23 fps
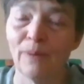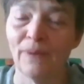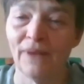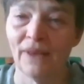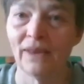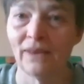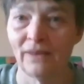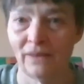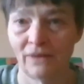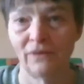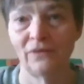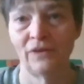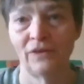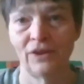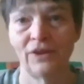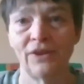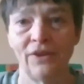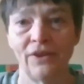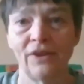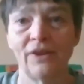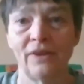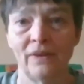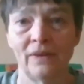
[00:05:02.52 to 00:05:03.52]
that
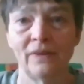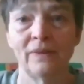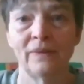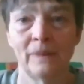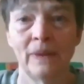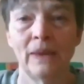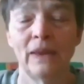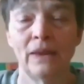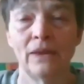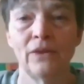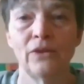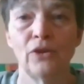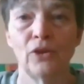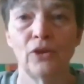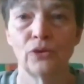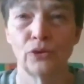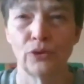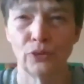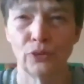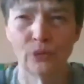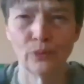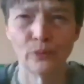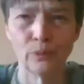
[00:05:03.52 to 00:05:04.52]
further, and not
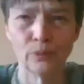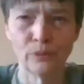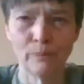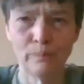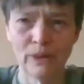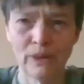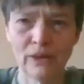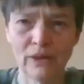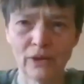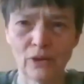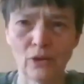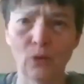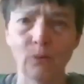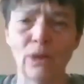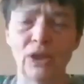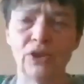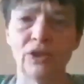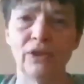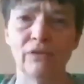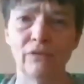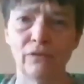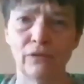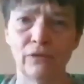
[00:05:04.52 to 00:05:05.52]
to be so much
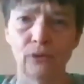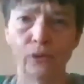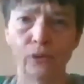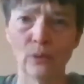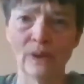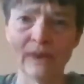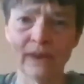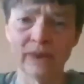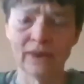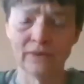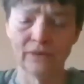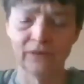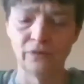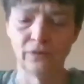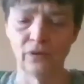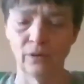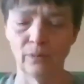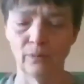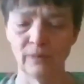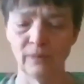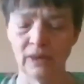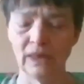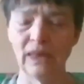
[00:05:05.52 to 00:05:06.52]
influenced
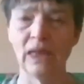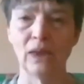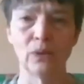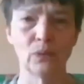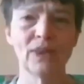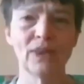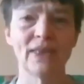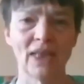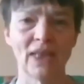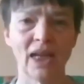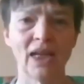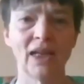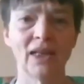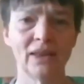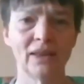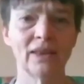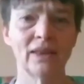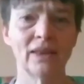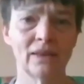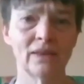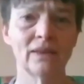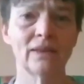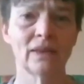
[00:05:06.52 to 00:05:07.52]
from the outside
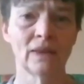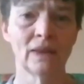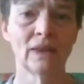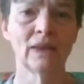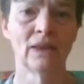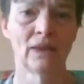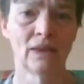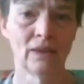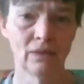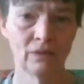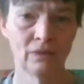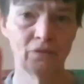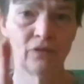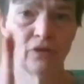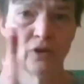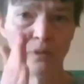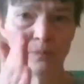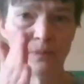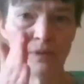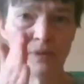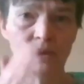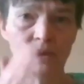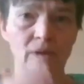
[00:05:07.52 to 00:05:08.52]
and
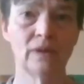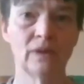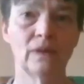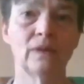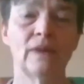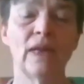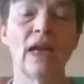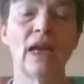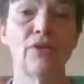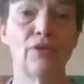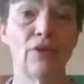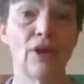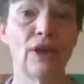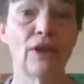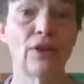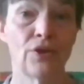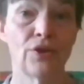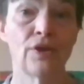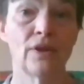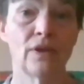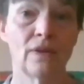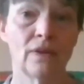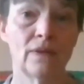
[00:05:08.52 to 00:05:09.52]
from the
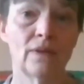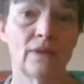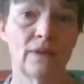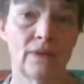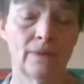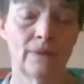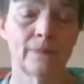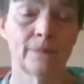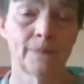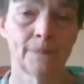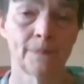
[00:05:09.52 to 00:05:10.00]
directions.